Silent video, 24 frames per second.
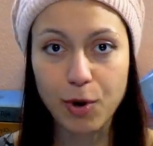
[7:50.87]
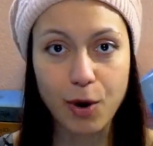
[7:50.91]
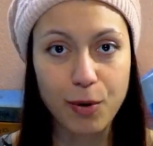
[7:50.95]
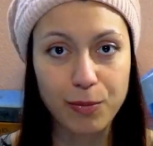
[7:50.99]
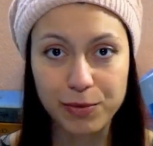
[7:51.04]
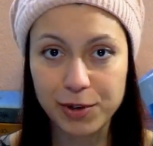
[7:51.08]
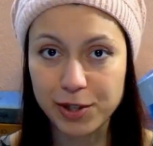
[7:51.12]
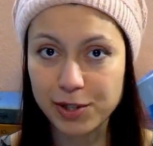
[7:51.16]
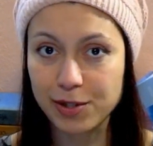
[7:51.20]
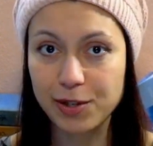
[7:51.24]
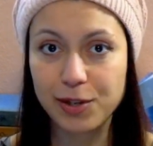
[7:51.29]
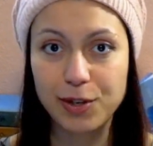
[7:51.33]

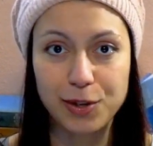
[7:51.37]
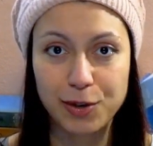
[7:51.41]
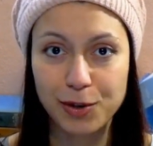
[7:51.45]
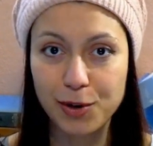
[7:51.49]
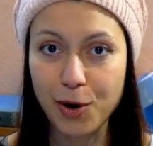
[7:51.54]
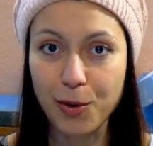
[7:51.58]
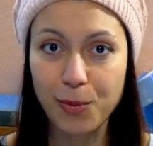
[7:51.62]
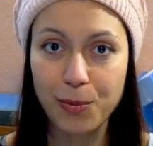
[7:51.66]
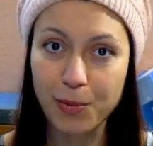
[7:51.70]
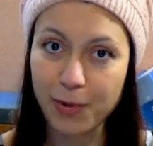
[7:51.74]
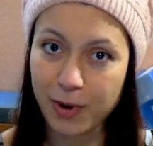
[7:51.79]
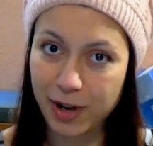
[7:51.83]
Obviously,
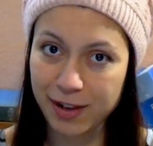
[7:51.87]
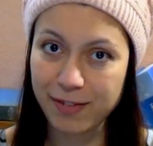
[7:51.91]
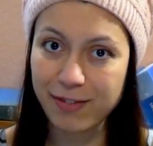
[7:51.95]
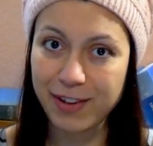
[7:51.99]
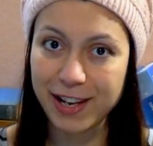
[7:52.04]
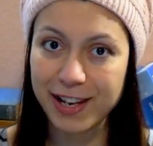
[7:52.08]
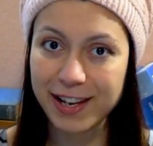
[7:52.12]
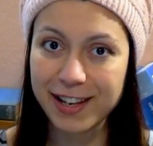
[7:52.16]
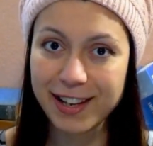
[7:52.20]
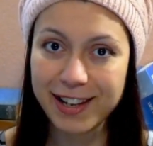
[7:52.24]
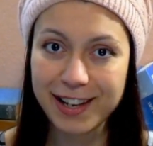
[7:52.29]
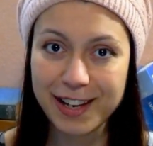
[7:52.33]

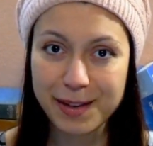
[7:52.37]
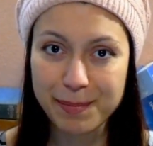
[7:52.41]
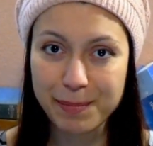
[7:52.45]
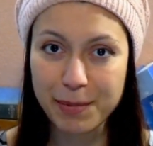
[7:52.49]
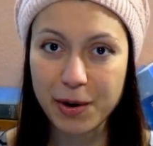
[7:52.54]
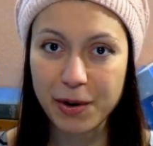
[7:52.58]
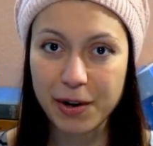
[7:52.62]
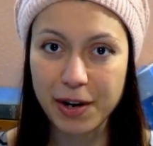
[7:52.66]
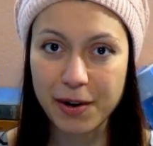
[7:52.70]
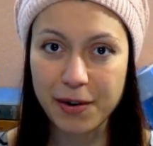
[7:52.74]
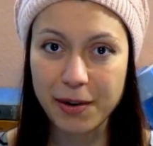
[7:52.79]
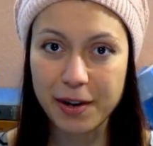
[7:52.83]
living in
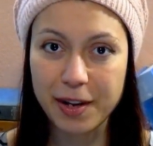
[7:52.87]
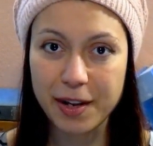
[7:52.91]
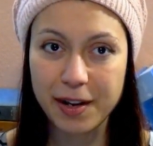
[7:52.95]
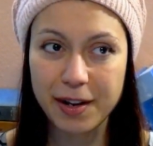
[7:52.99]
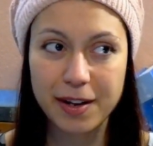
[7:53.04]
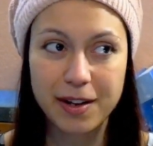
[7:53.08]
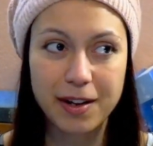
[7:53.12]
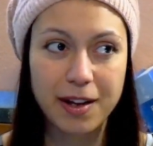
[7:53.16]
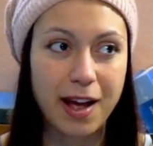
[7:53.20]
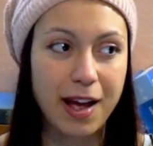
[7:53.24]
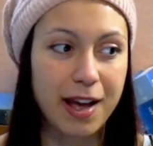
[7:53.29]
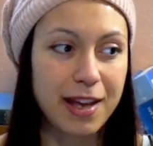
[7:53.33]

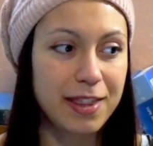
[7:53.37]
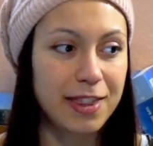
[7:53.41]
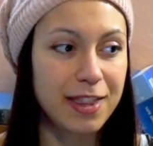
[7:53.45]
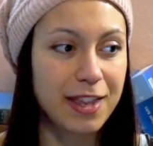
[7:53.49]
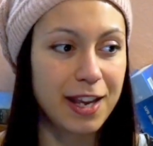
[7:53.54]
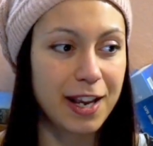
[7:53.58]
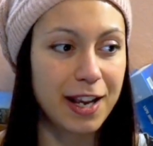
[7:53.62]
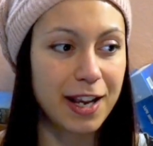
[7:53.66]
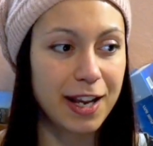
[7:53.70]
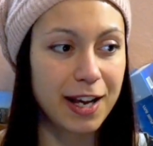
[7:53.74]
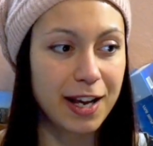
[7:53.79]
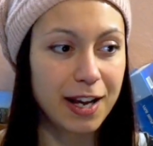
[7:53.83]
Bulgaria, I
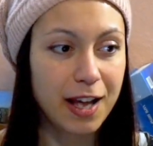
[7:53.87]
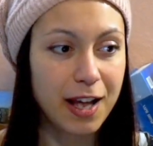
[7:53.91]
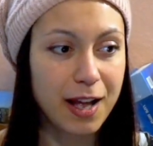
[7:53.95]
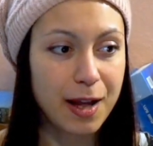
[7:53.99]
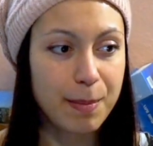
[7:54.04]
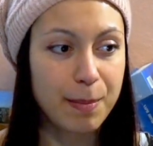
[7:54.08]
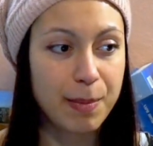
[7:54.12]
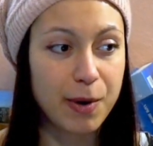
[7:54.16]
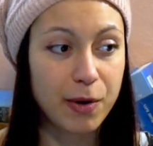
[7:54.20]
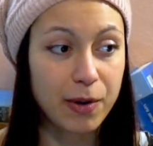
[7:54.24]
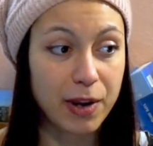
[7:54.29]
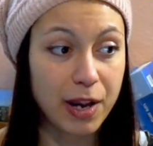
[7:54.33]
think
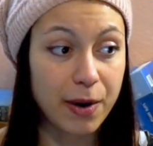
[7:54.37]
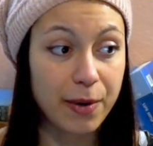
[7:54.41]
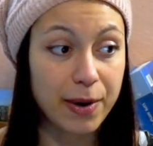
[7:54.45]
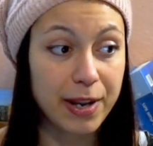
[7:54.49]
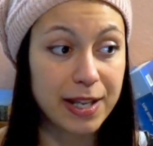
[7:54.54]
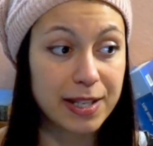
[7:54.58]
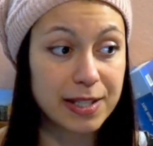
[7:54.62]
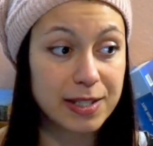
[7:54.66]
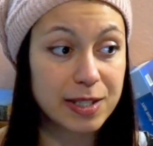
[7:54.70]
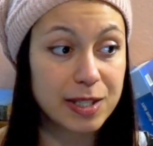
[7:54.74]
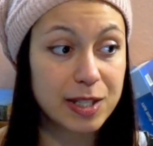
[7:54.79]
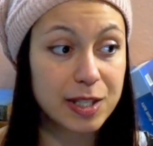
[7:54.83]

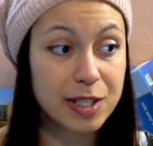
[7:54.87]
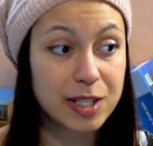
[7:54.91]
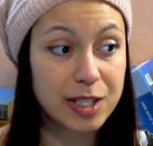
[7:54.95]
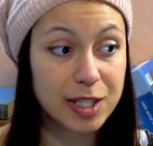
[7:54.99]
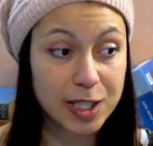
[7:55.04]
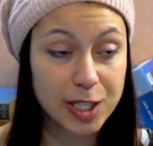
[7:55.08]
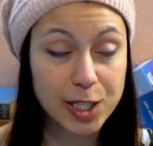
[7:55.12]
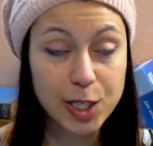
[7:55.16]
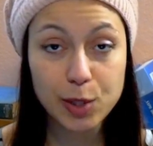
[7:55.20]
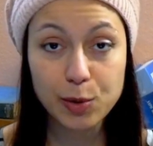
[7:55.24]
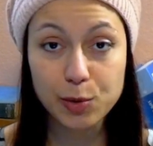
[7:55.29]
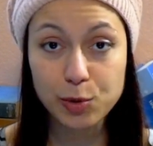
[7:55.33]
Bulgarians
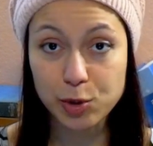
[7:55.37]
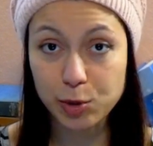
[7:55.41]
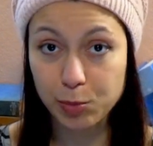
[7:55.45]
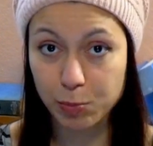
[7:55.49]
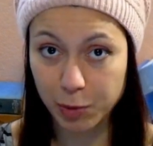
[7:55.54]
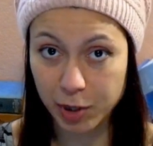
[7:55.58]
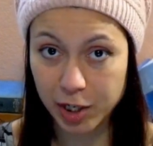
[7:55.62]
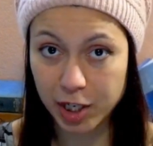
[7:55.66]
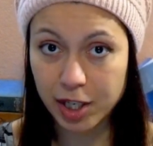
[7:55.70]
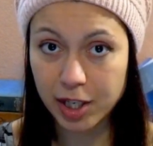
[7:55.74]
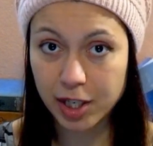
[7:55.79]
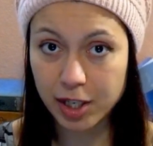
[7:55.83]
still
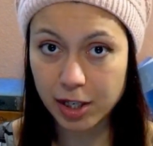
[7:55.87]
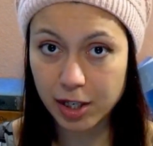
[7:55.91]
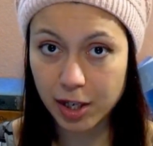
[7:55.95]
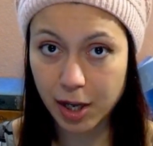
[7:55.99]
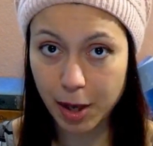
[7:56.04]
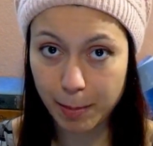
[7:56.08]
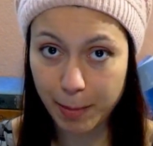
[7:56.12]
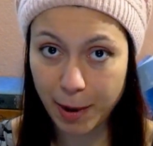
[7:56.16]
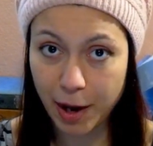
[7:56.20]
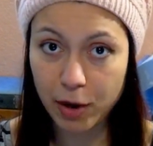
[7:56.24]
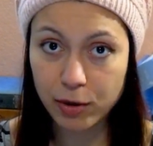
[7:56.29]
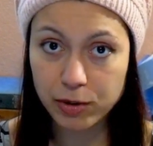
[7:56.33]
speak
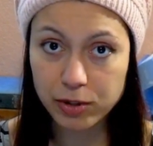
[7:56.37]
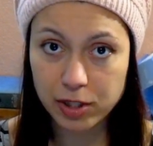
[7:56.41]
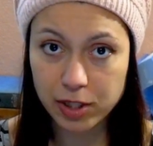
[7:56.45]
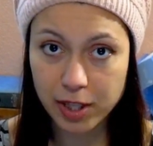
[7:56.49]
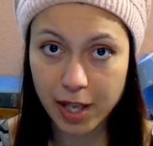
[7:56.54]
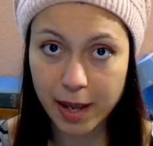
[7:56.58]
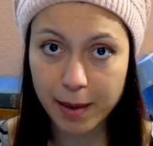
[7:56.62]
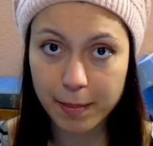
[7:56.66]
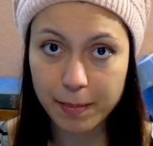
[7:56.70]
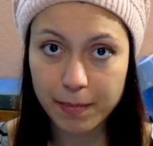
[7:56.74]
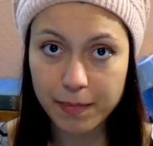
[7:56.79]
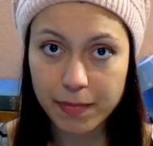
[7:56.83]
about
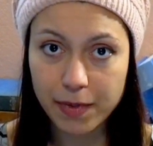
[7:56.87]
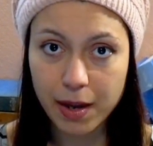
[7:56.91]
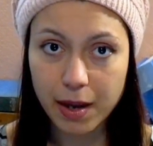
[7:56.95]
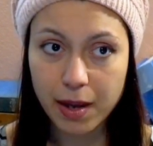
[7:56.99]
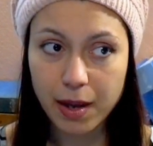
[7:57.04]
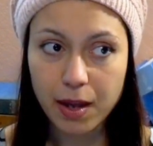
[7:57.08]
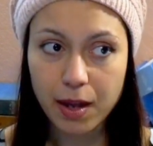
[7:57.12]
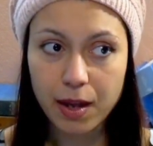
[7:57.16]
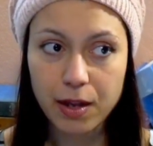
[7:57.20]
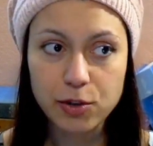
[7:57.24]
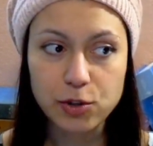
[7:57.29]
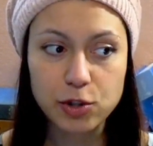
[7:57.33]
them,
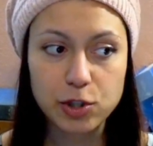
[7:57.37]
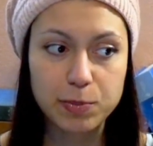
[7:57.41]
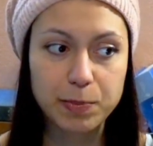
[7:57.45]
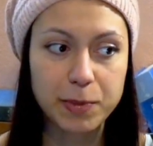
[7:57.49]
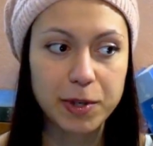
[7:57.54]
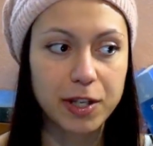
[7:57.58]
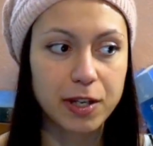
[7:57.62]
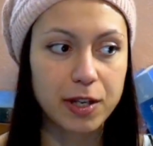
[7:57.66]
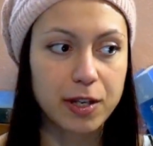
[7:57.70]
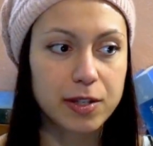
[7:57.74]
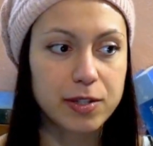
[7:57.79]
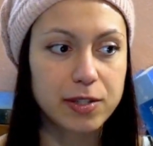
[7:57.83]
just
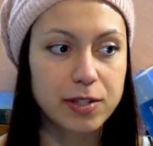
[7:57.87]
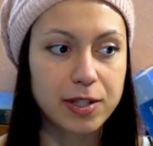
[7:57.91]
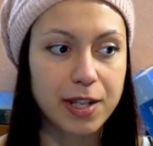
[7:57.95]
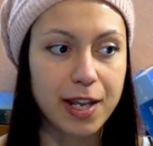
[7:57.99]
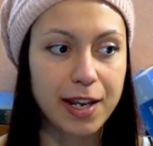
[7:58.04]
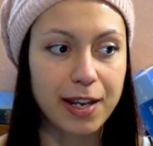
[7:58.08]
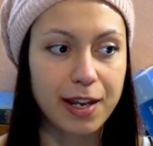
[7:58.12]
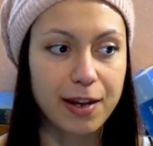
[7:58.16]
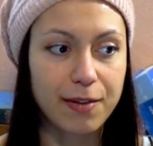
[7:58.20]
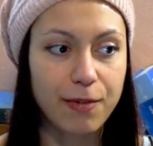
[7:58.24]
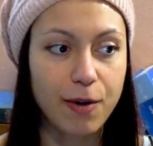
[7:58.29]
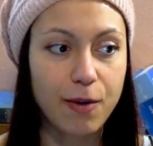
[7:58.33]
because they
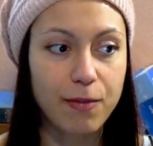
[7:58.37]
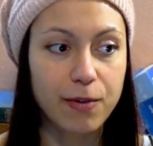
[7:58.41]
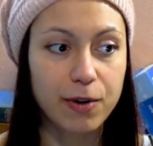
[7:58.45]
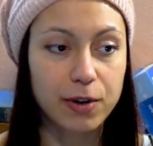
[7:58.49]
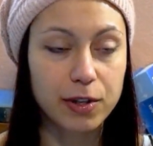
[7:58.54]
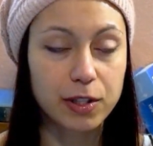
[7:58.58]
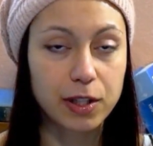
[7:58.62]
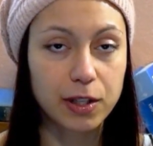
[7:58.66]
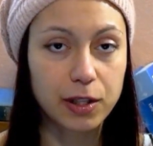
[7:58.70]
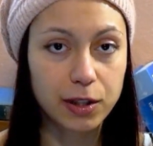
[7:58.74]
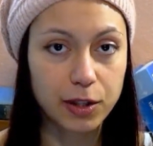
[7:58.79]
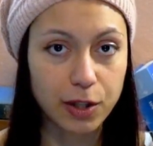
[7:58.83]
have
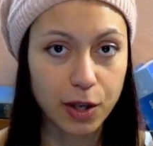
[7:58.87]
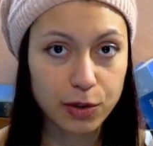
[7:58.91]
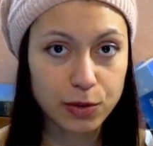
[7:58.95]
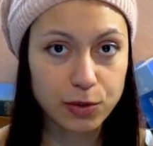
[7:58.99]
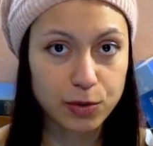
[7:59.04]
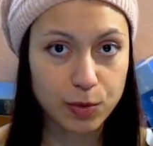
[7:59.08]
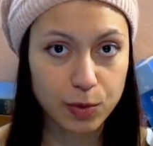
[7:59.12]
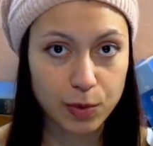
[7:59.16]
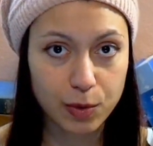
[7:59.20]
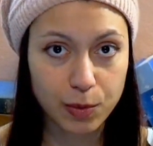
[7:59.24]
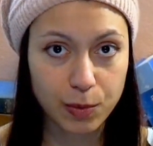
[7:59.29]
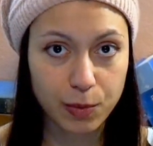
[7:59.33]
offered a lot
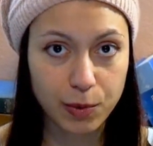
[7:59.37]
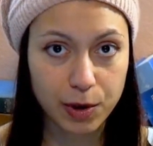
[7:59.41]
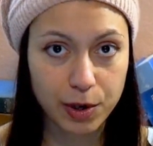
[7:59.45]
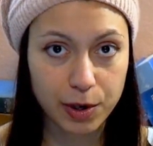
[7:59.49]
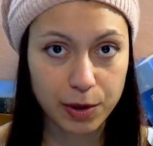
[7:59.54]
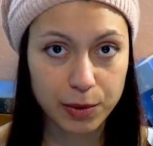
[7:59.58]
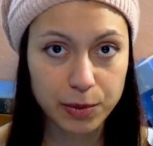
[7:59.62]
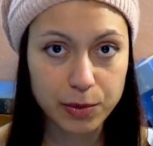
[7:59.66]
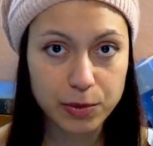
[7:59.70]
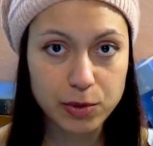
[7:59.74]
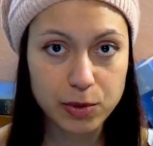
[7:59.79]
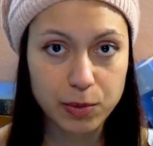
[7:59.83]
to the
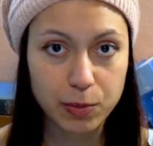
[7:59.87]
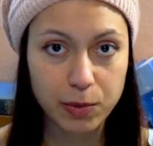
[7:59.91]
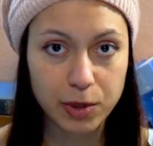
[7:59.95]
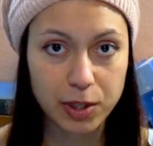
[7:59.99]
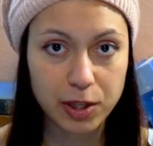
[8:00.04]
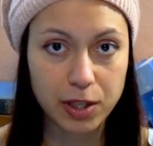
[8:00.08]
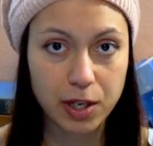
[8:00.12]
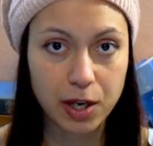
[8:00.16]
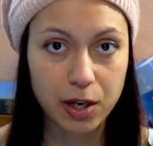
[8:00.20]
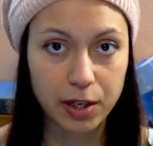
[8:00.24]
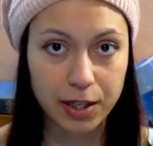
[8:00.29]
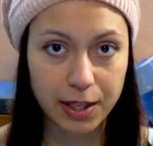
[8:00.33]
world with their